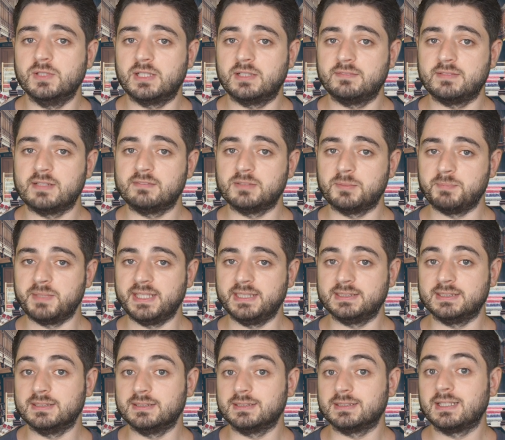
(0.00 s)
that I've ever made,
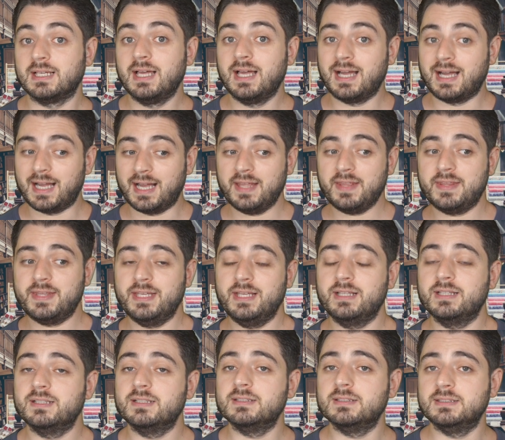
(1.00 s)
and I think
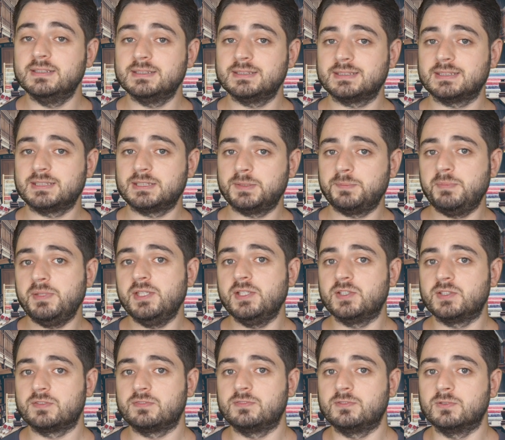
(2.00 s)
that this
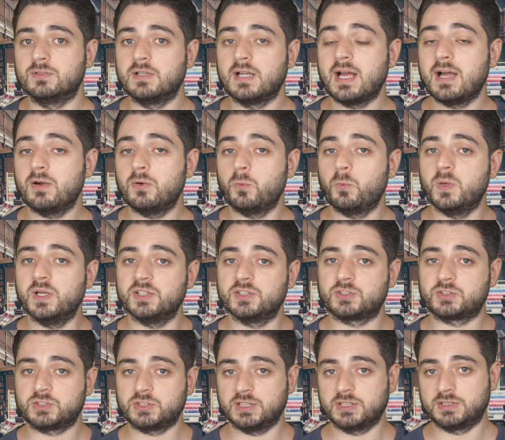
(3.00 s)
speaks for how well
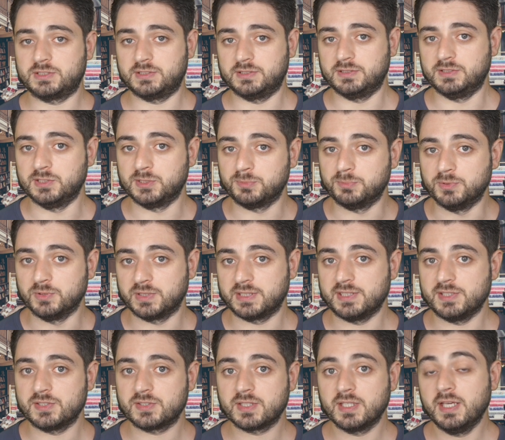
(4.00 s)
structured this book
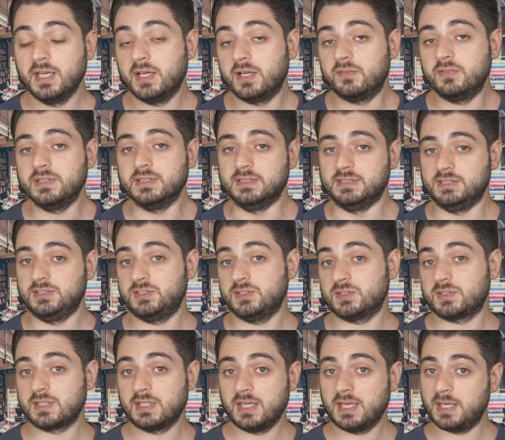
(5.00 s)
is. Really, it's
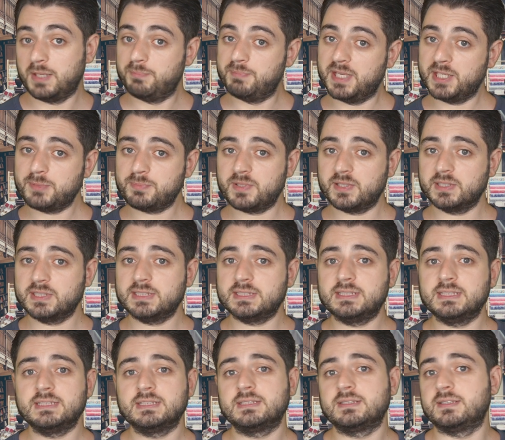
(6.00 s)
just best
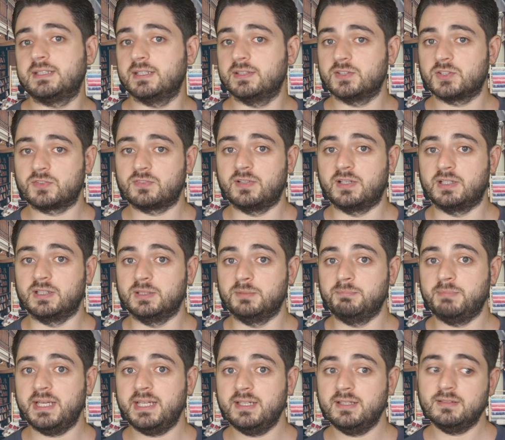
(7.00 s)
practices, tagless final
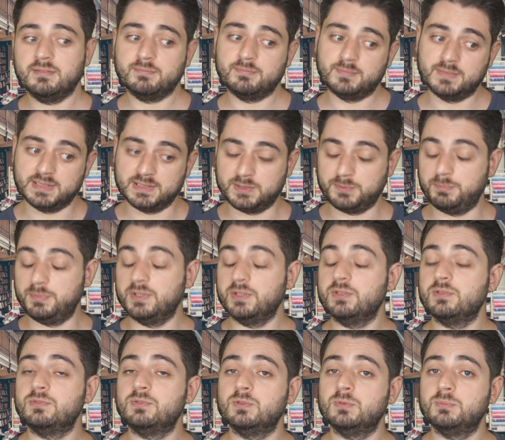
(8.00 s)
embedding, let's build a
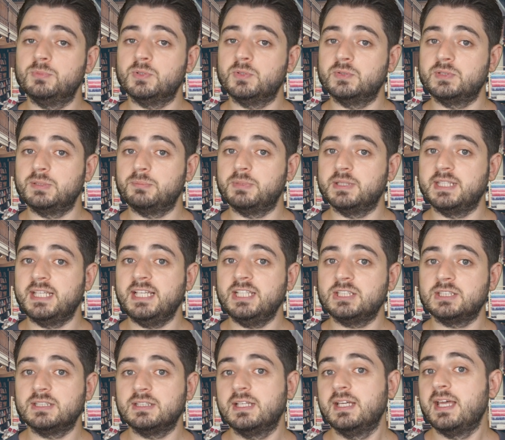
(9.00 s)
full-blown
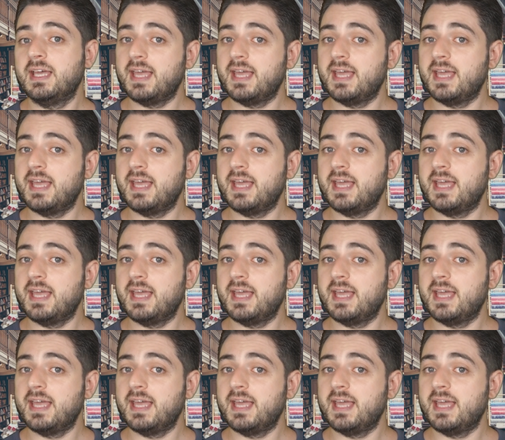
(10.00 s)
application,